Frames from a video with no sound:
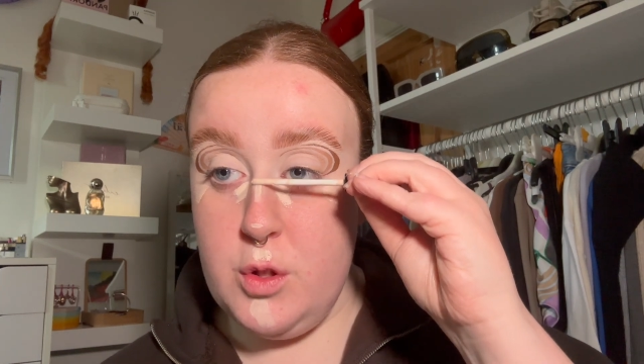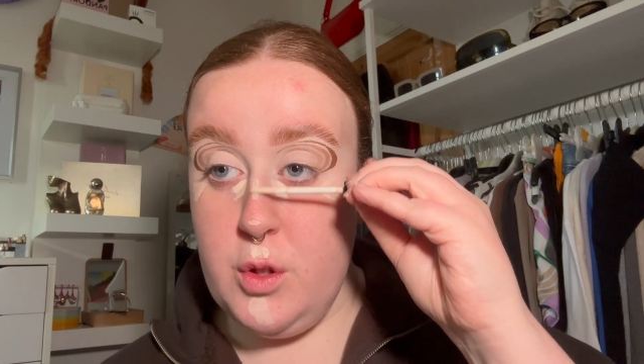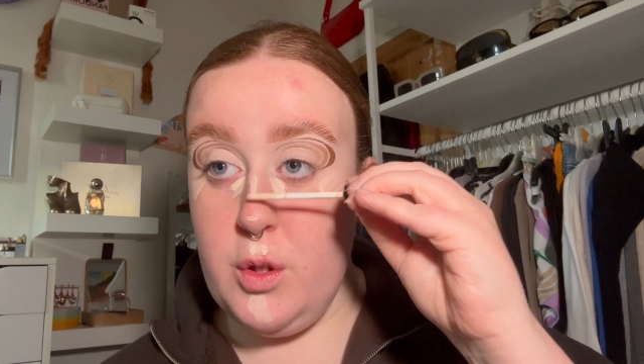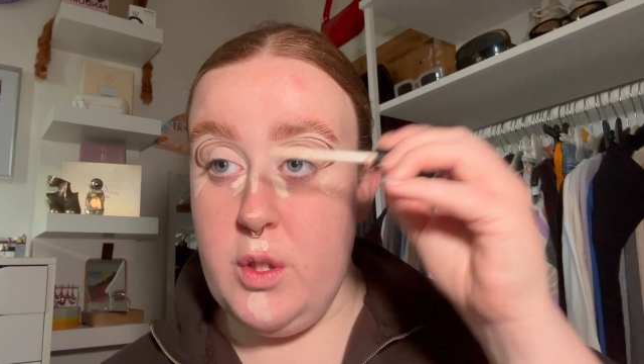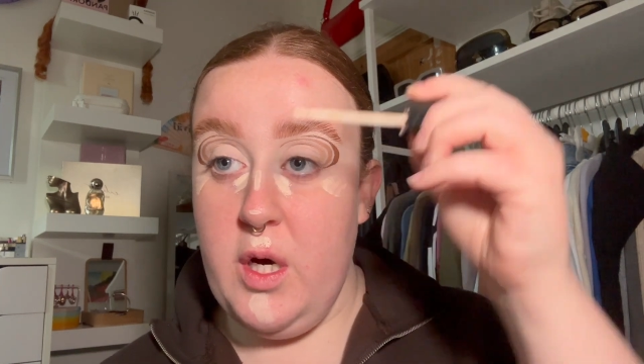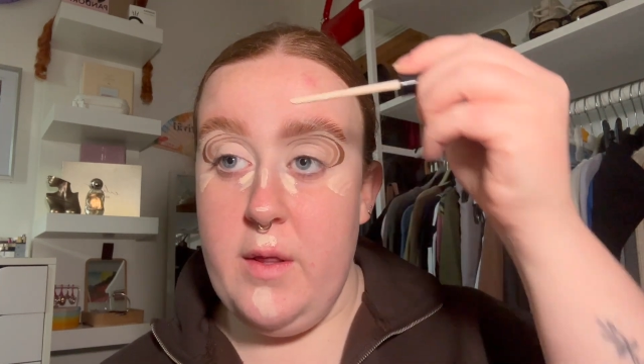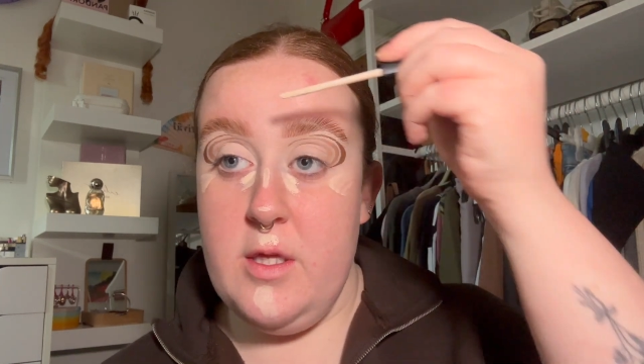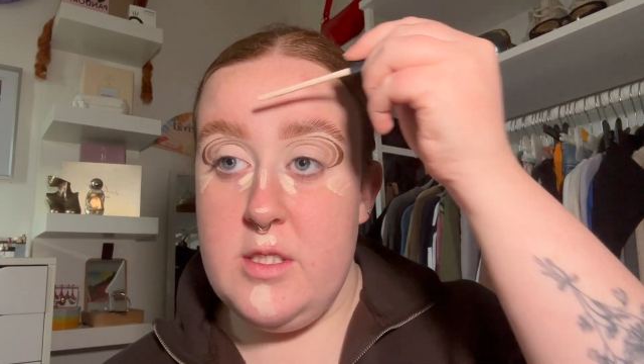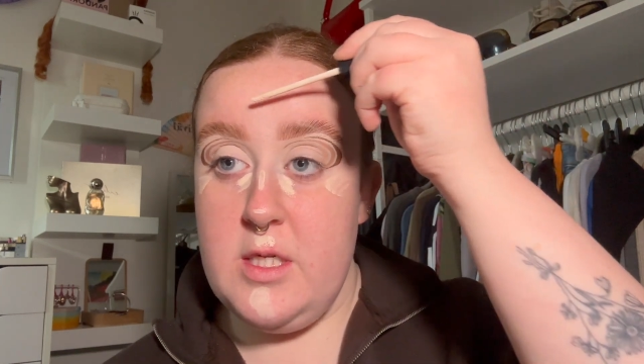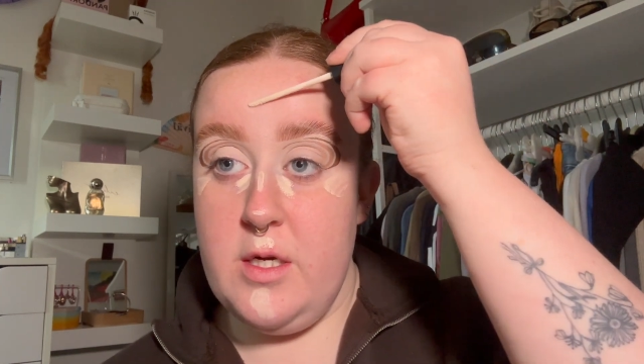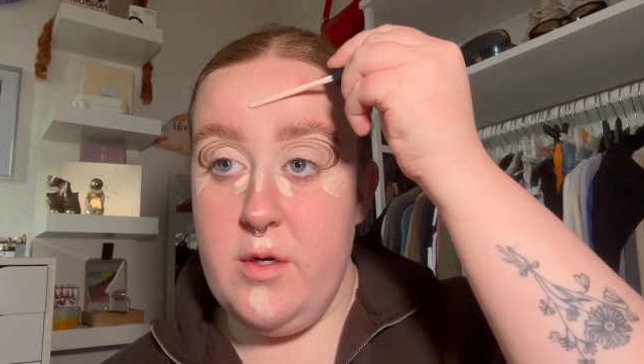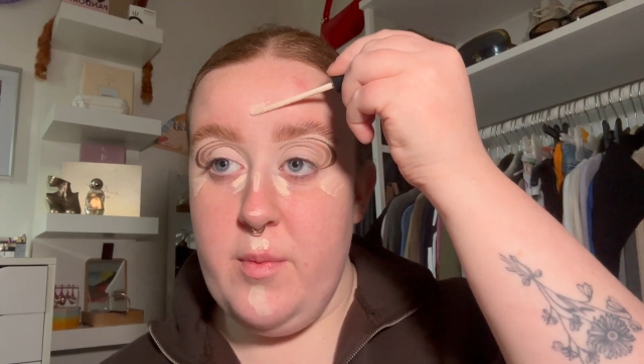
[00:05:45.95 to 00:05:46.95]
Go down the
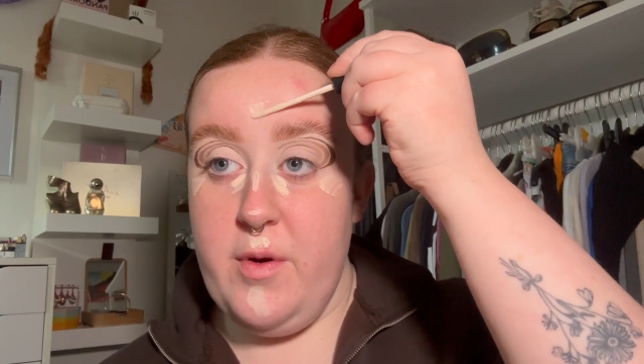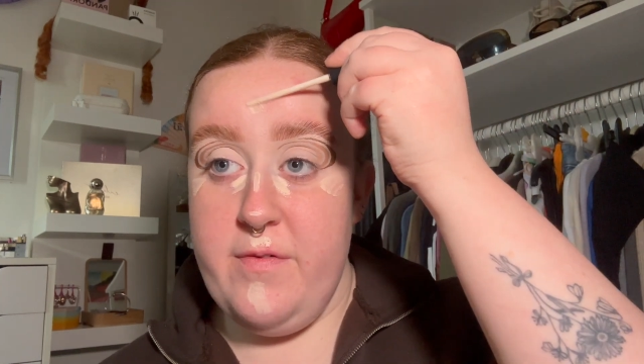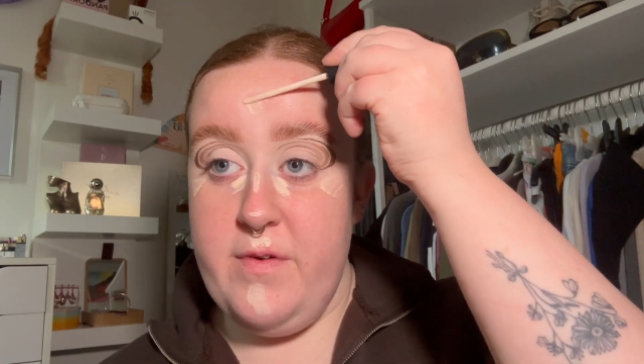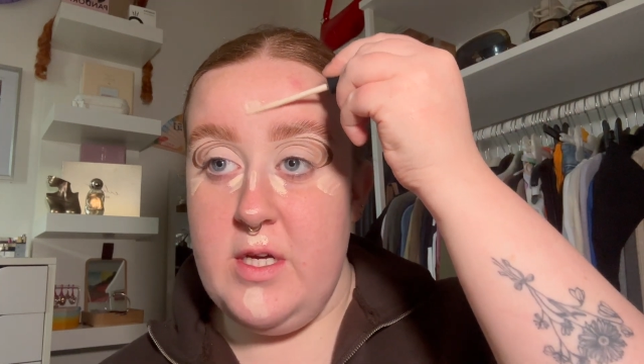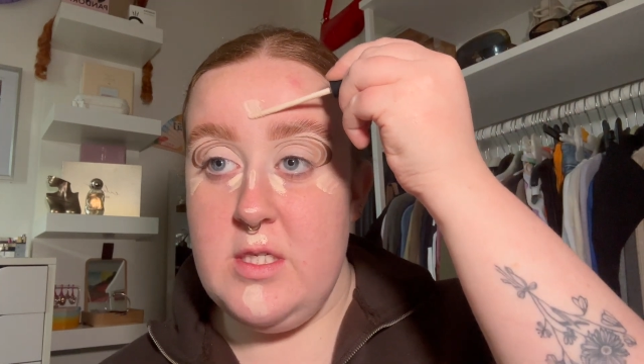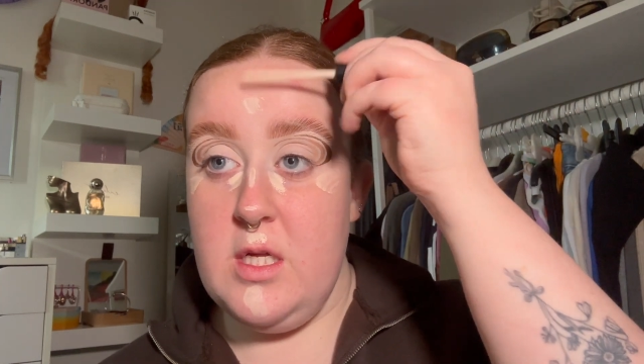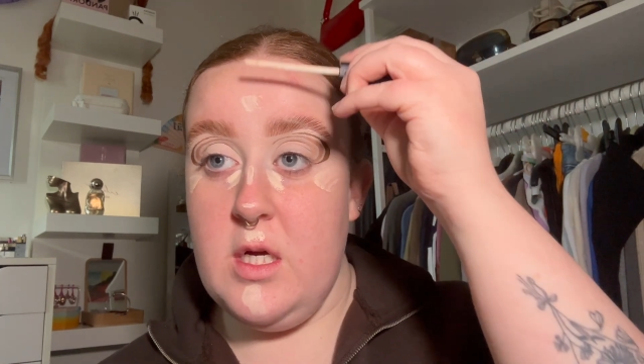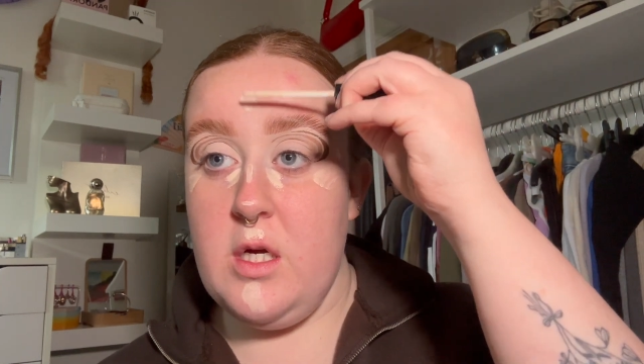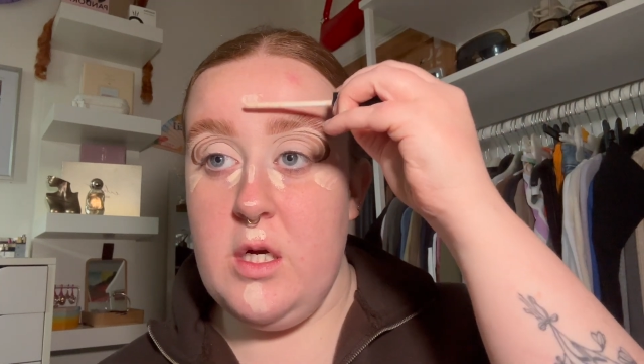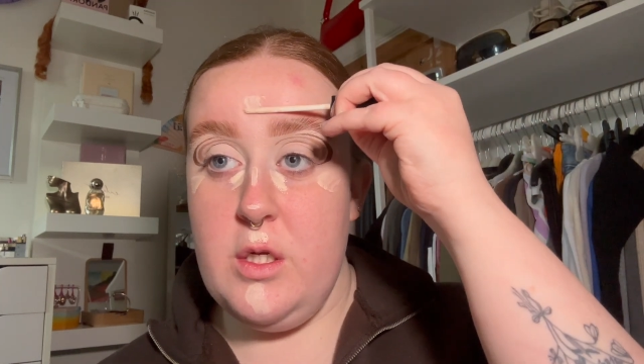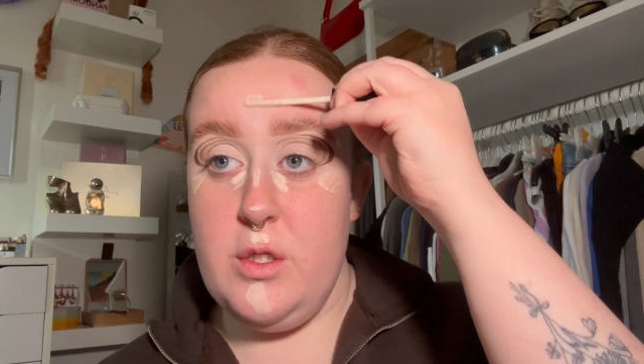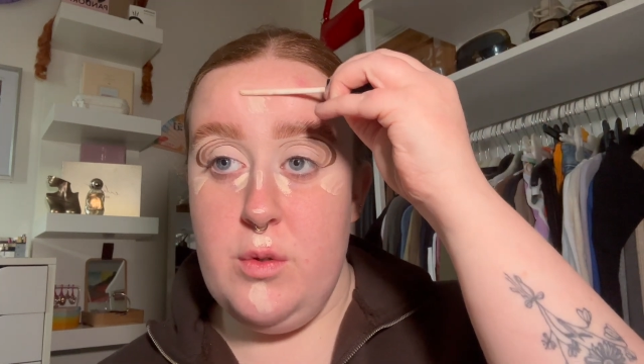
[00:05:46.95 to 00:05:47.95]
centre of my face like
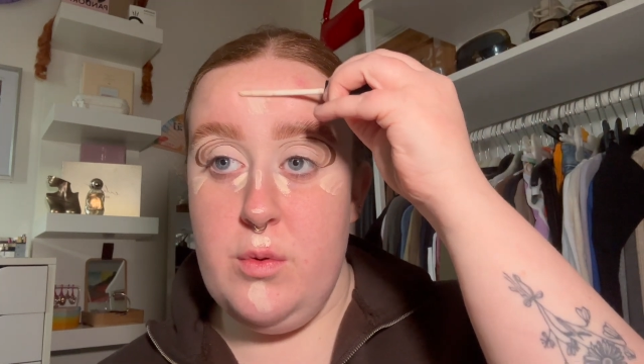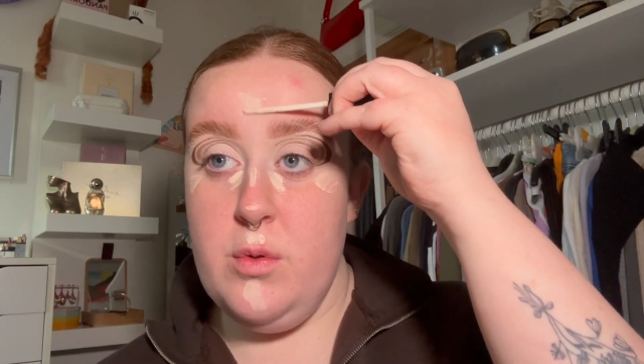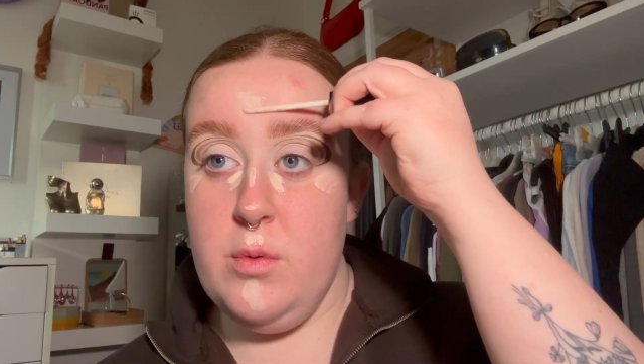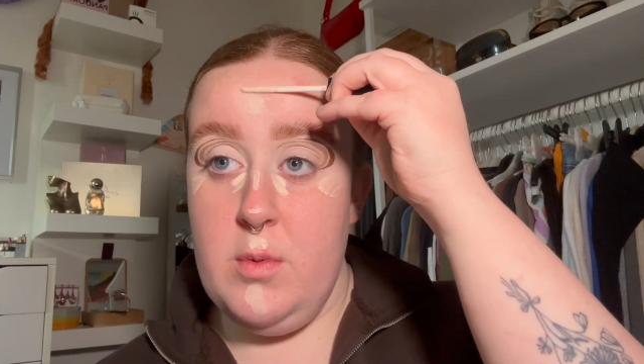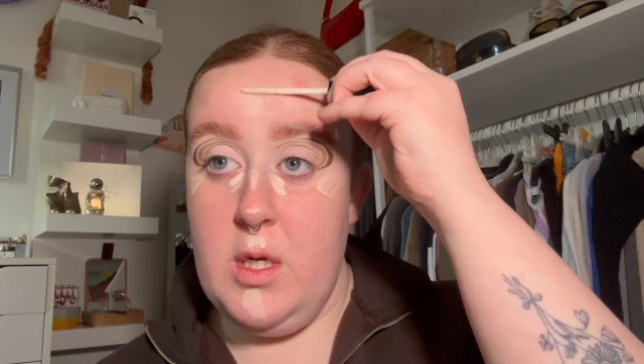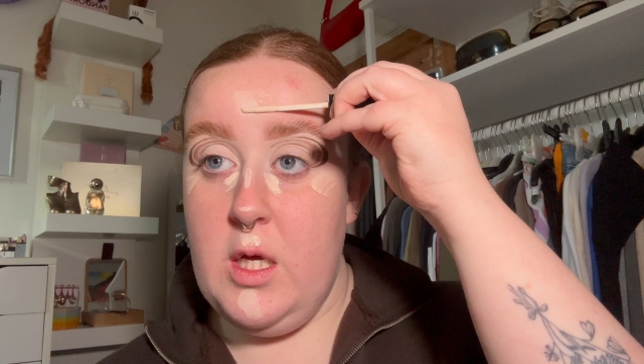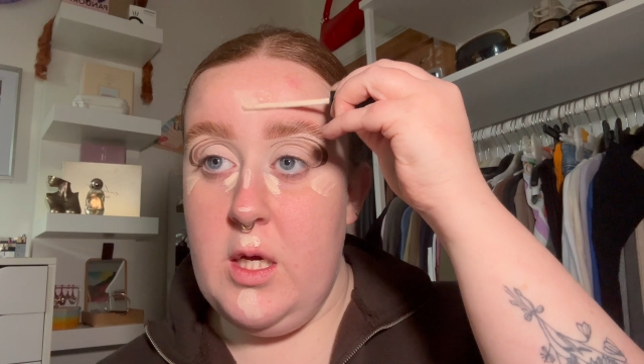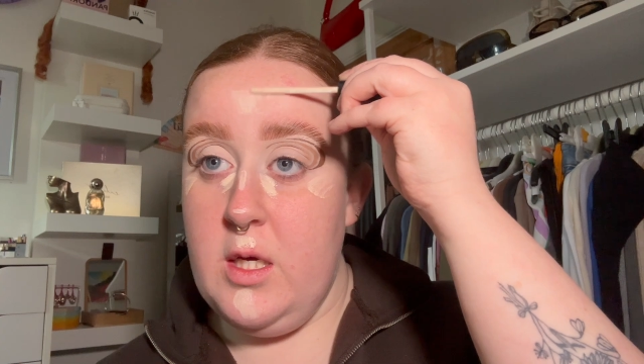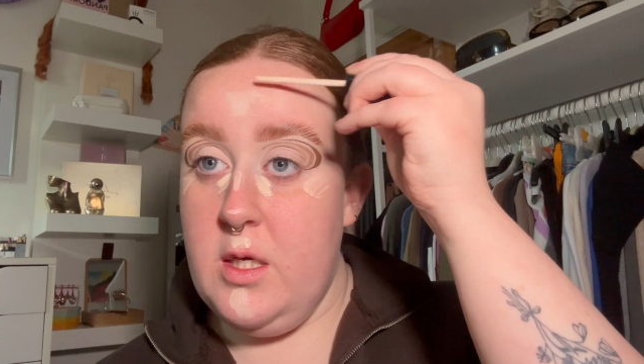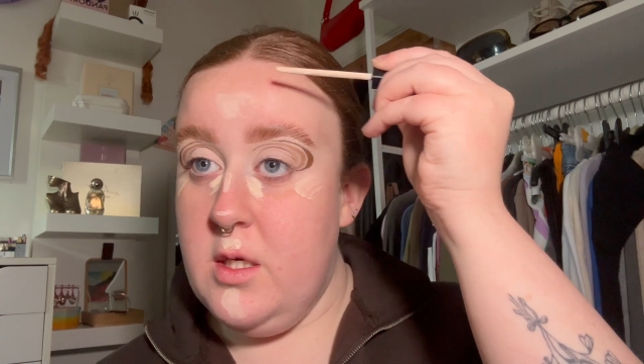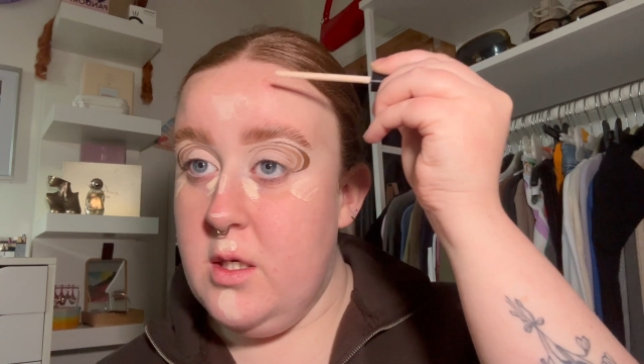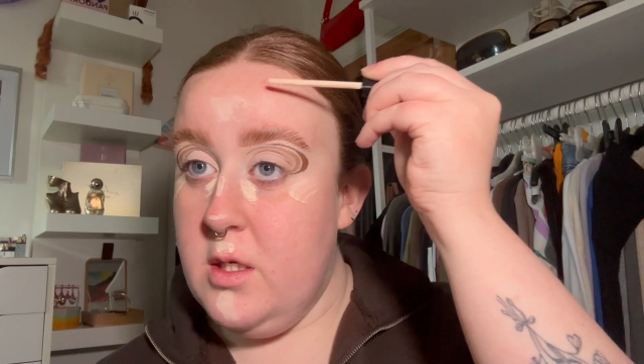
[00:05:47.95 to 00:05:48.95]
I do normally.